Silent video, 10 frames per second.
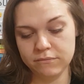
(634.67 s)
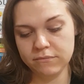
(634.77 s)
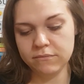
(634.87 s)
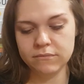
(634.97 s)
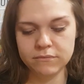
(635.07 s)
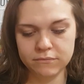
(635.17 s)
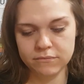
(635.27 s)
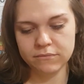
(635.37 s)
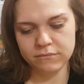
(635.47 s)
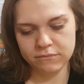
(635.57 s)

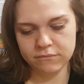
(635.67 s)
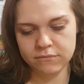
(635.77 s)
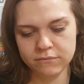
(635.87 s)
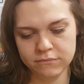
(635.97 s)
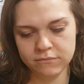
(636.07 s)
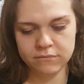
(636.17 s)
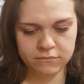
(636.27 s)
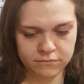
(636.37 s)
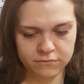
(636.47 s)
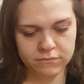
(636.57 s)

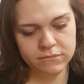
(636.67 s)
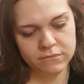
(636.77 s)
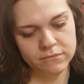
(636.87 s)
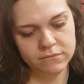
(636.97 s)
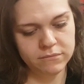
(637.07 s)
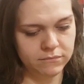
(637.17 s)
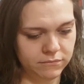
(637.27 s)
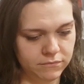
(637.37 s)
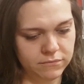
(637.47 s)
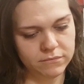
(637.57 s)

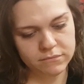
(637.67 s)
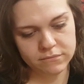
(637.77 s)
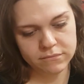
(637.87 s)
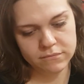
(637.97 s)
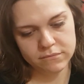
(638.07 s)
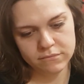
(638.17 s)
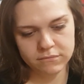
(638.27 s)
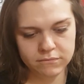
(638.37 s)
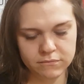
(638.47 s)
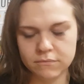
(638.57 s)

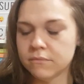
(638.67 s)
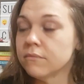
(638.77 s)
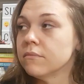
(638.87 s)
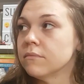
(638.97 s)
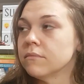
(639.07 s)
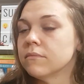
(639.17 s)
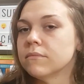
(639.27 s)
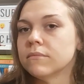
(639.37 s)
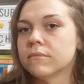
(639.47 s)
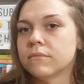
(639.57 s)

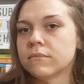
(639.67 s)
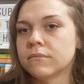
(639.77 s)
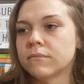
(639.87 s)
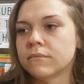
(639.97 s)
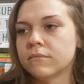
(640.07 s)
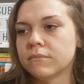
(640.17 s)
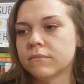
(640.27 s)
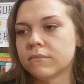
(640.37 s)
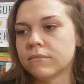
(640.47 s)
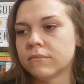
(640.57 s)

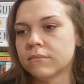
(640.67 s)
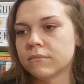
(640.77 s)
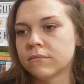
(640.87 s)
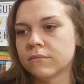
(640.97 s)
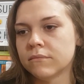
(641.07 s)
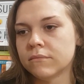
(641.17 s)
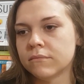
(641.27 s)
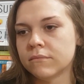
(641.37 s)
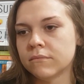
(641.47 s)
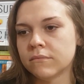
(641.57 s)

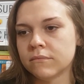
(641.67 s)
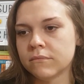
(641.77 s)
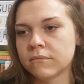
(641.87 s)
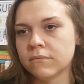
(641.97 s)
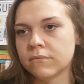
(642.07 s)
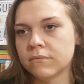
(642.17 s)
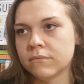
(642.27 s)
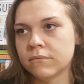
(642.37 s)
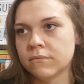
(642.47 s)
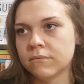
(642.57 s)
This person isn't speaking.